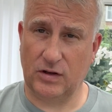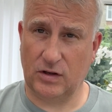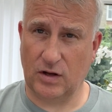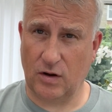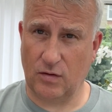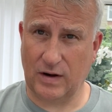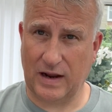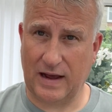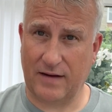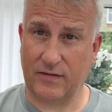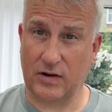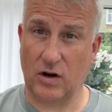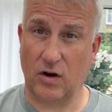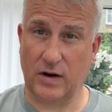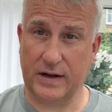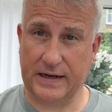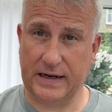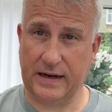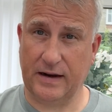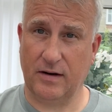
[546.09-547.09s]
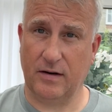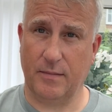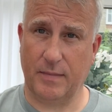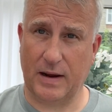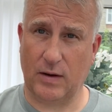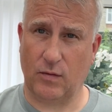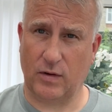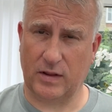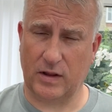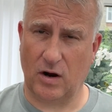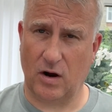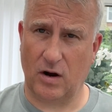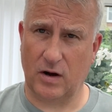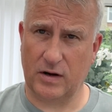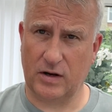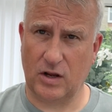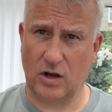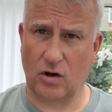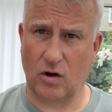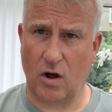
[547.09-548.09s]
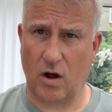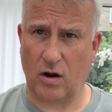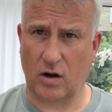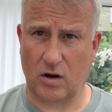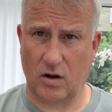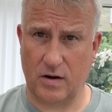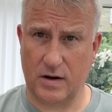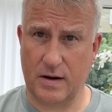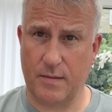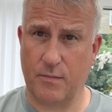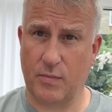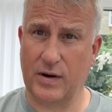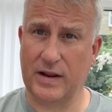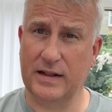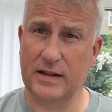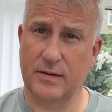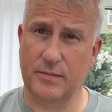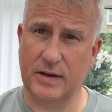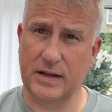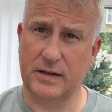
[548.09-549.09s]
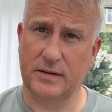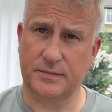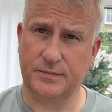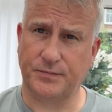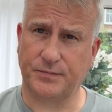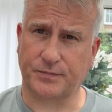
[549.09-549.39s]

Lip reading: don't have an idea about what they are, and you can't kind of bring them in